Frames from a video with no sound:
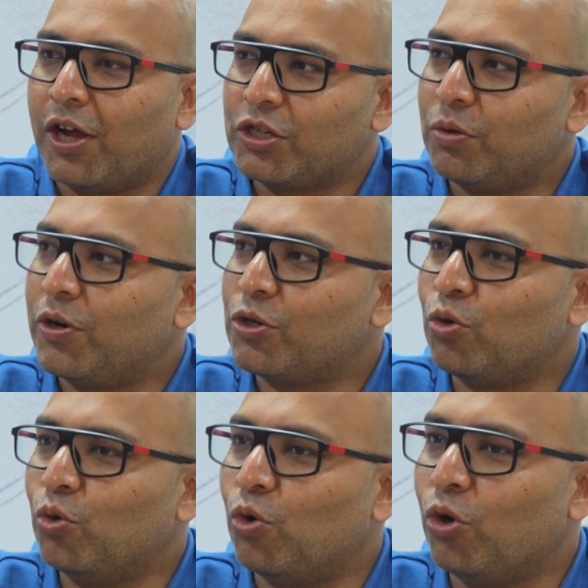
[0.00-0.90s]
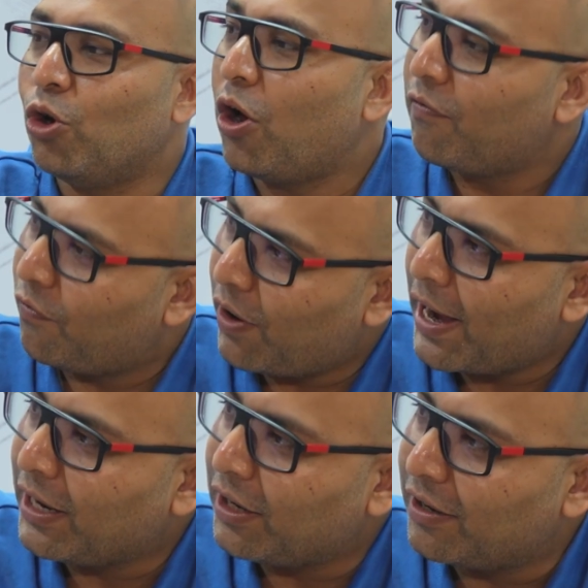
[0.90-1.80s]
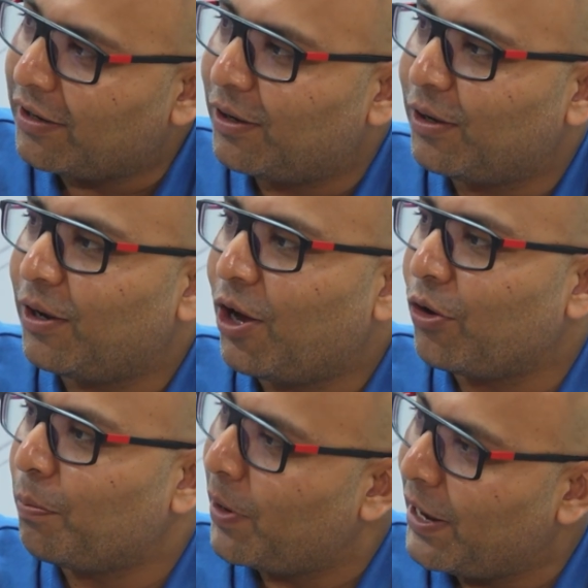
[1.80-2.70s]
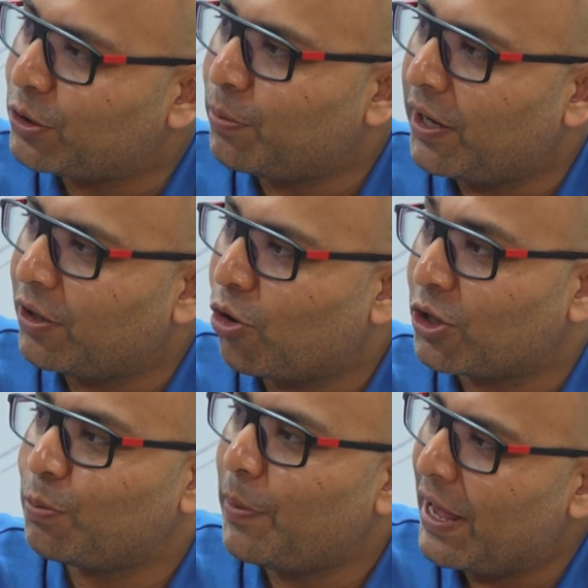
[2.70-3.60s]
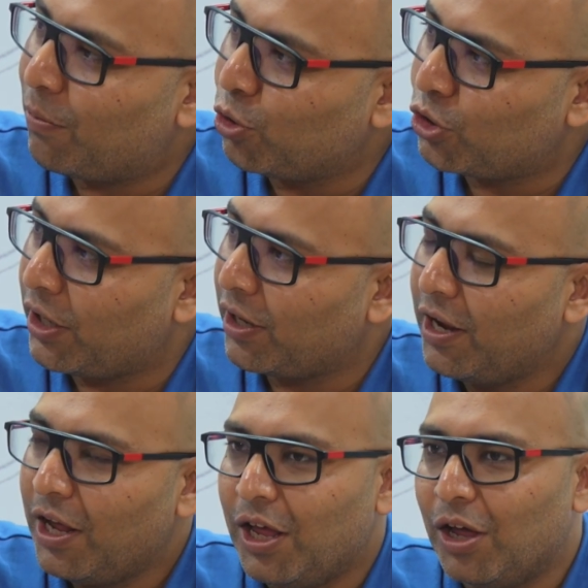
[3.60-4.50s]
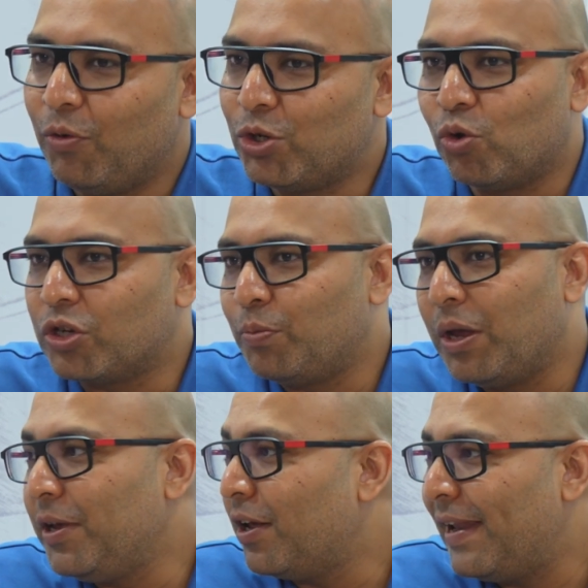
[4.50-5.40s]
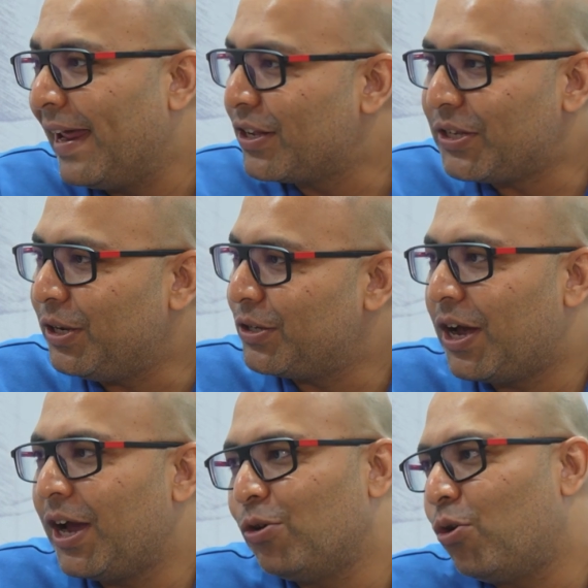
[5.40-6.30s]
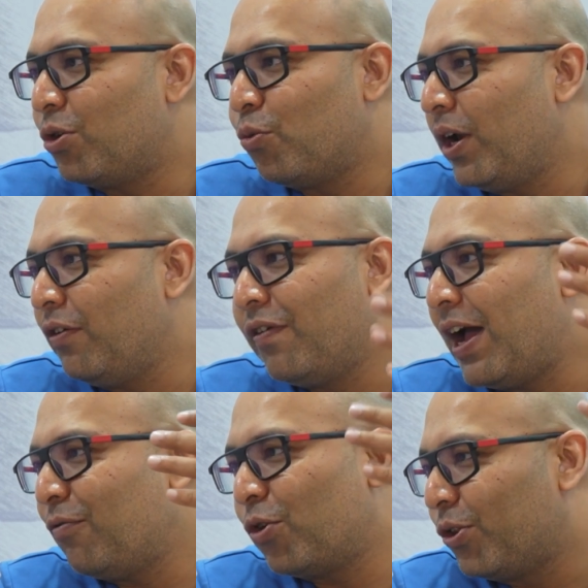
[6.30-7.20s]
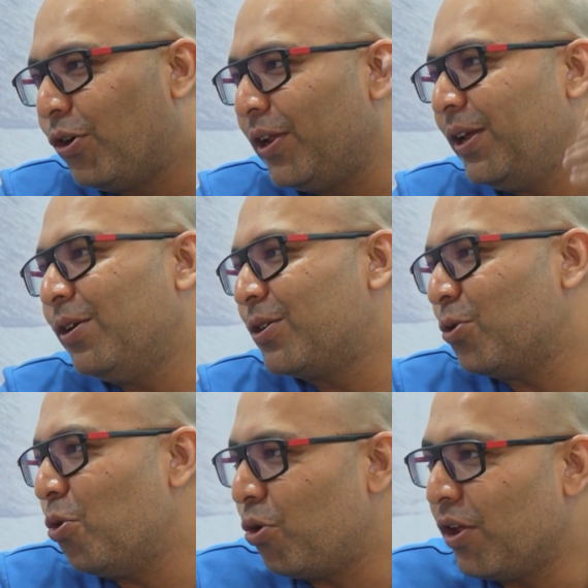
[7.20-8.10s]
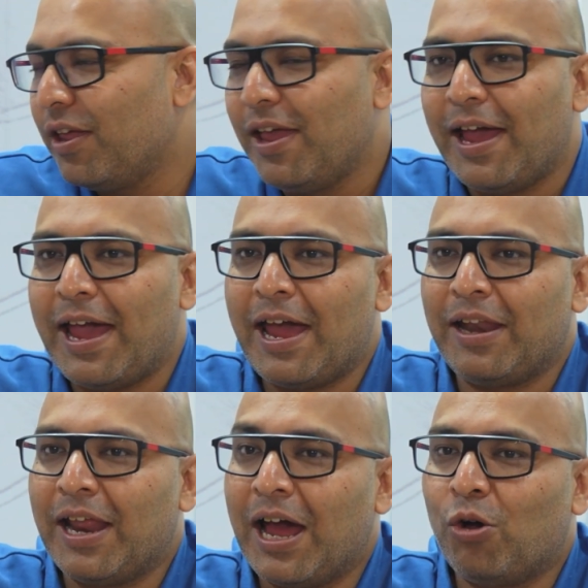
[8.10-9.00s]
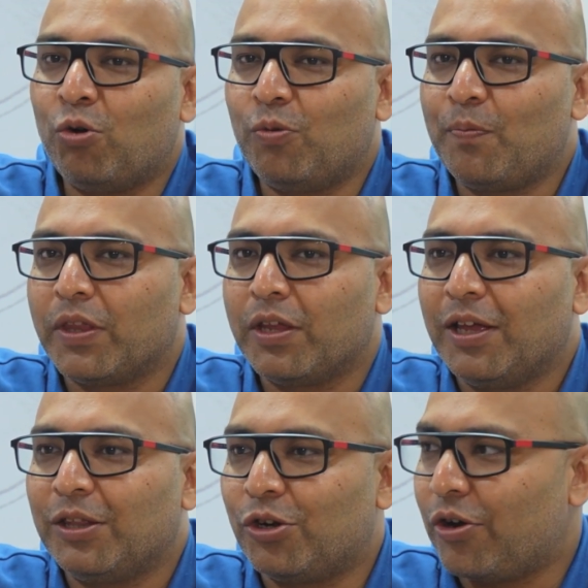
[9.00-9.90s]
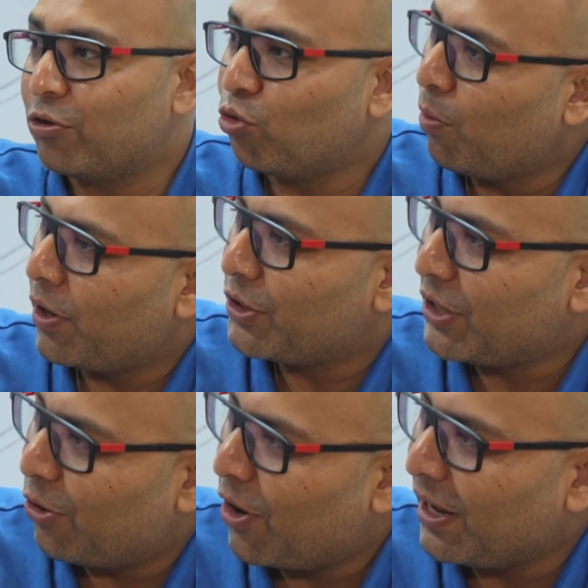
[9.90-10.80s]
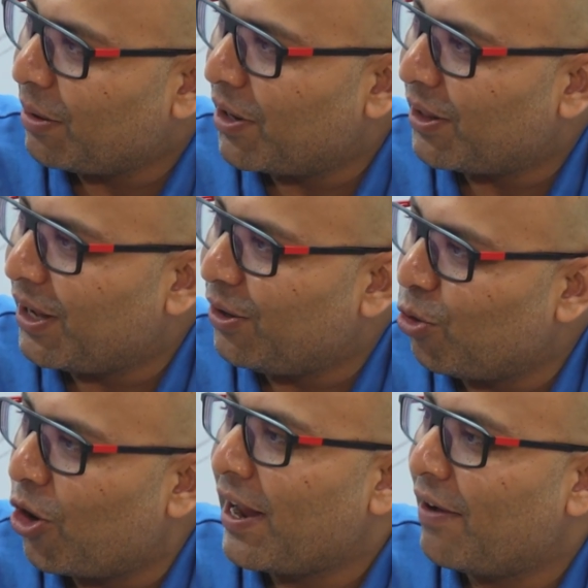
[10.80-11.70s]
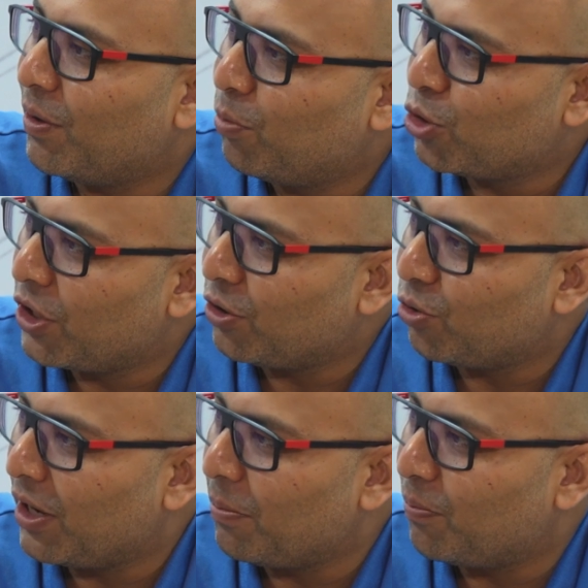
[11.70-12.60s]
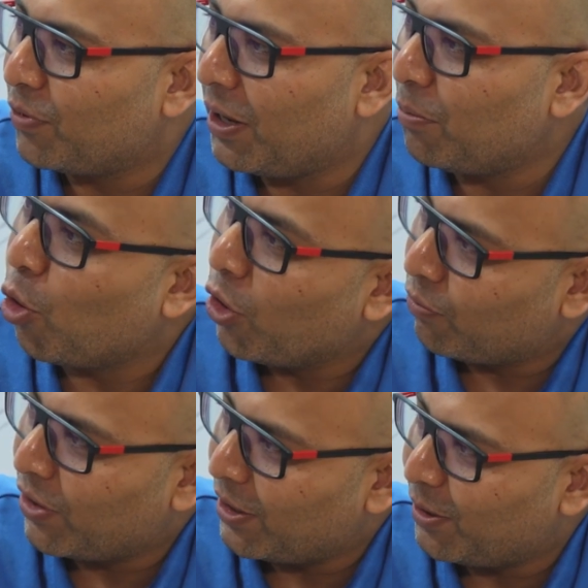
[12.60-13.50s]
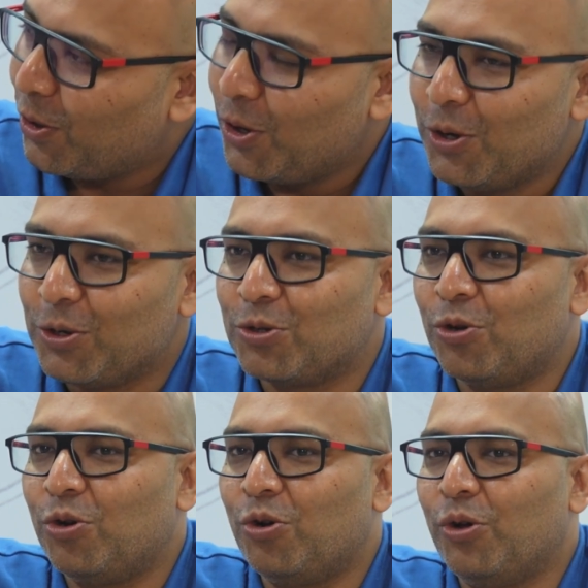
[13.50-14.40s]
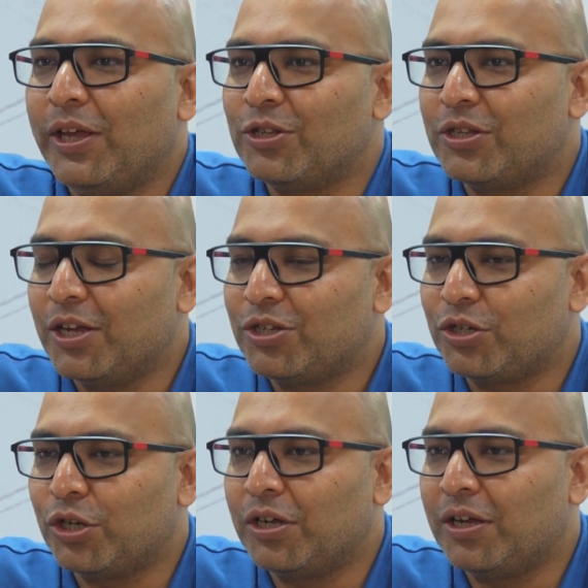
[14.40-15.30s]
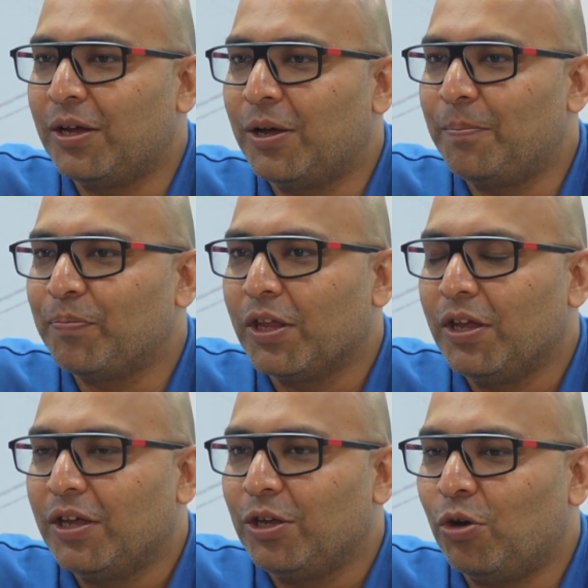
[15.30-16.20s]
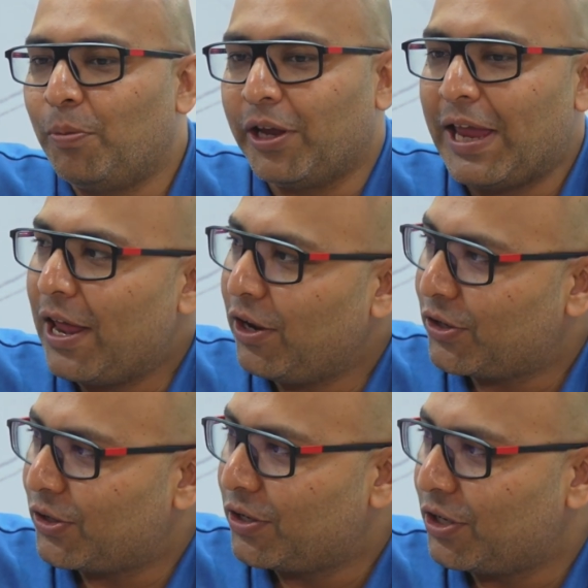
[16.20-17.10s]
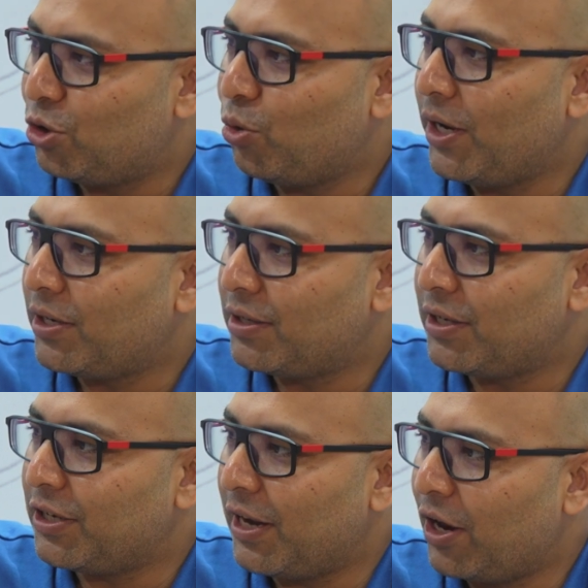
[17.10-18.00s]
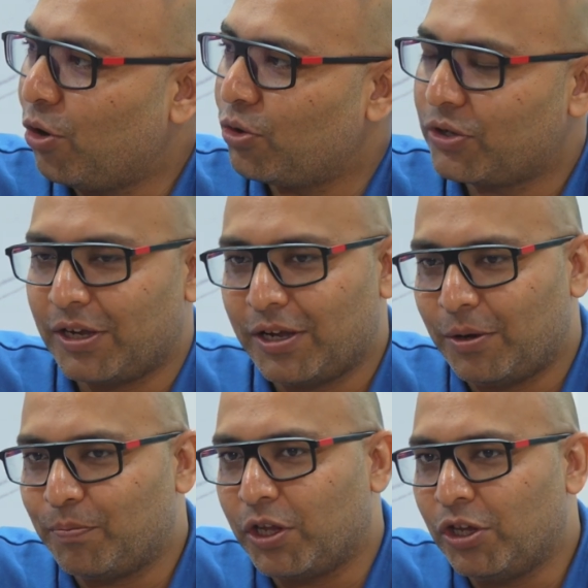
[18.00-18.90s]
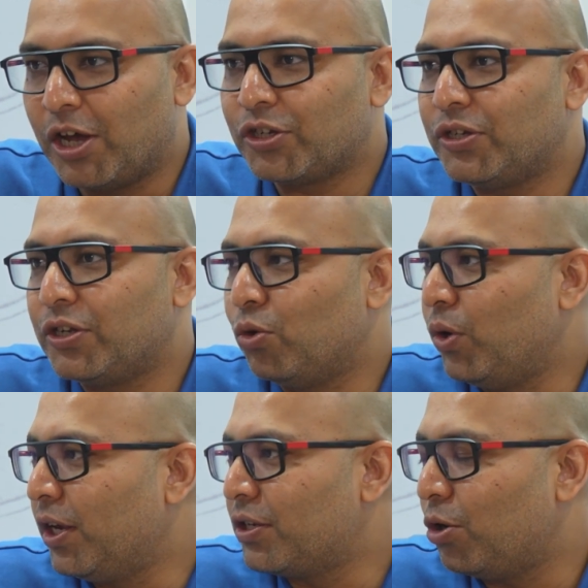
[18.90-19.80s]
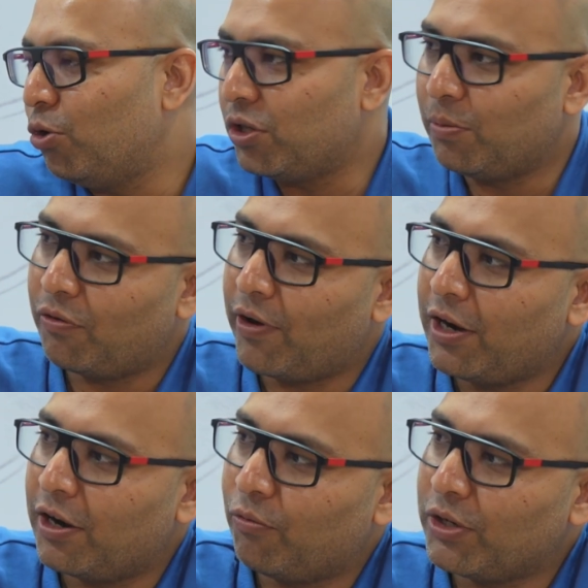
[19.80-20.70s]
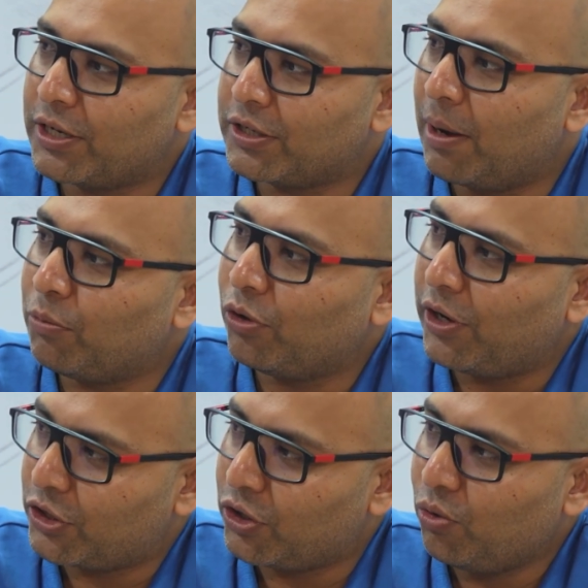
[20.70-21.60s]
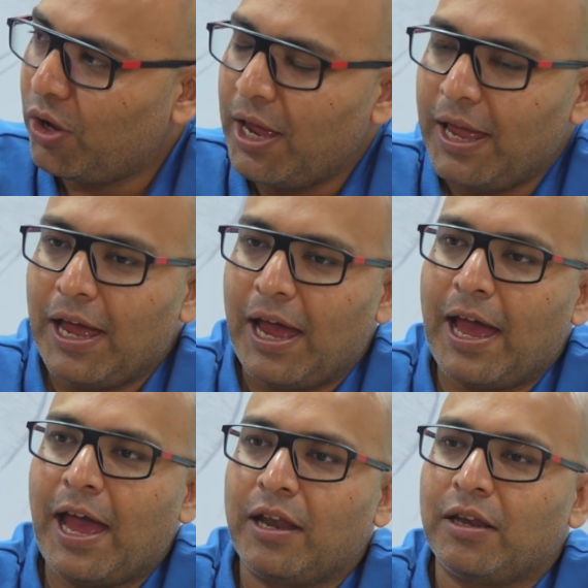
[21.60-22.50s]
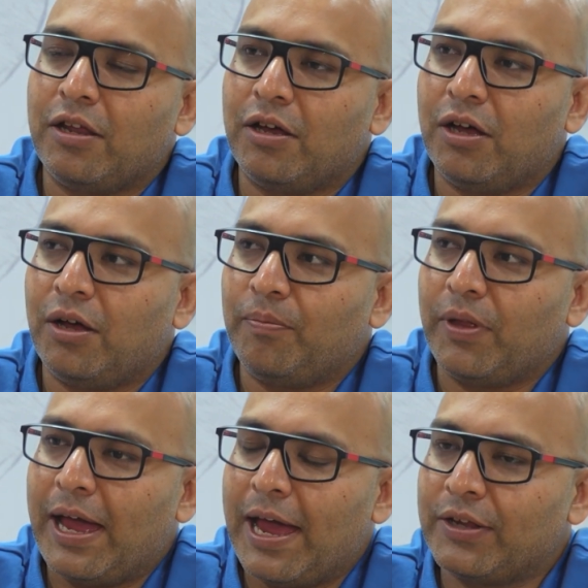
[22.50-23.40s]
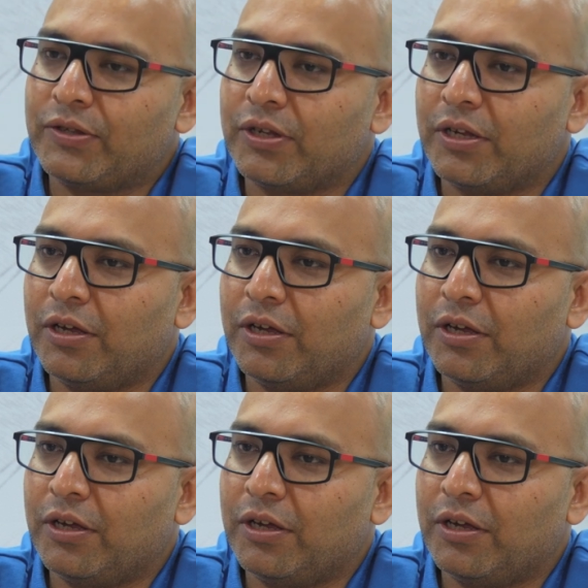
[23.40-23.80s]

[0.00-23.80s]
customers who could not find a replacement or a spare bushing, which was maybe a legacy design or 25 or 30 years old. And now the transformer is still running, but they do not have the bushing to keep going with it. So in such precarious situations and scenarios, Yash is a unique solution provider which has come to the rescue and has